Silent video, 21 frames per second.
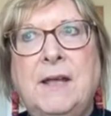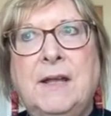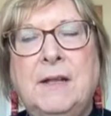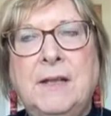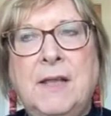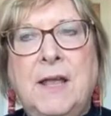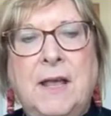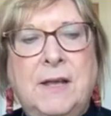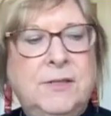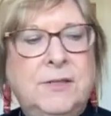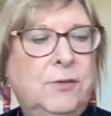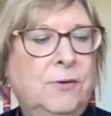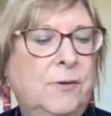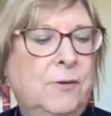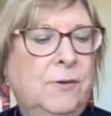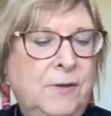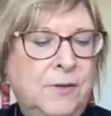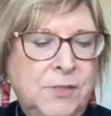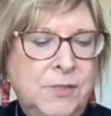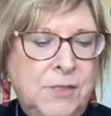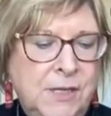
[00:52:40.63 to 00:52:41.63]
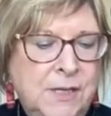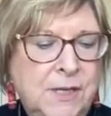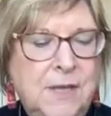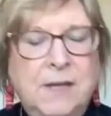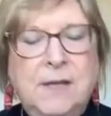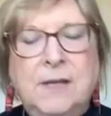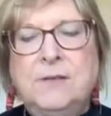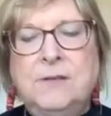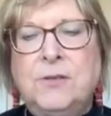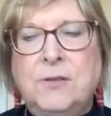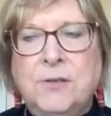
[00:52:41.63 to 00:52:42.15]
Al Aqsa or they're
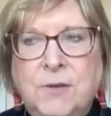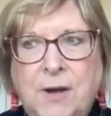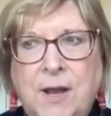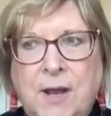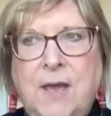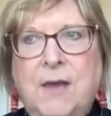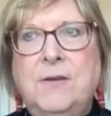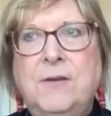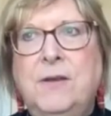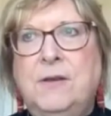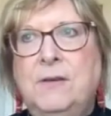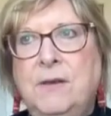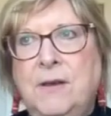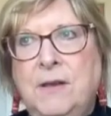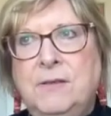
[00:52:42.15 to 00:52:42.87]
digging underground and,